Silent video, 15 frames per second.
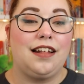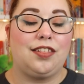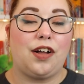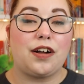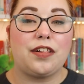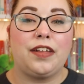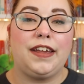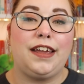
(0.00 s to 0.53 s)

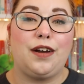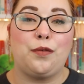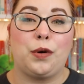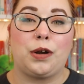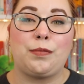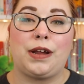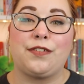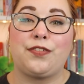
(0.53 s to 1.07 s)
Luckily,
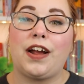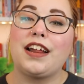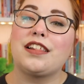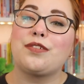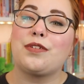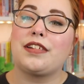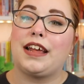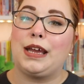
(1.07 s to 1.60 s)
one of my
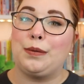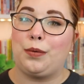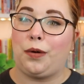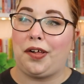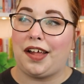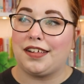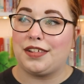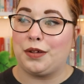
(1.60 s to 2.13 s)
friends was
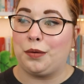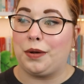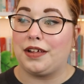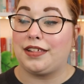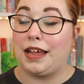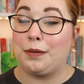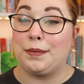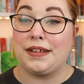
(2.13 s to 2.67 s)
able to
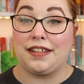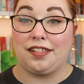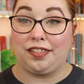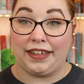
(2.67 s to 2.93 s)
send me the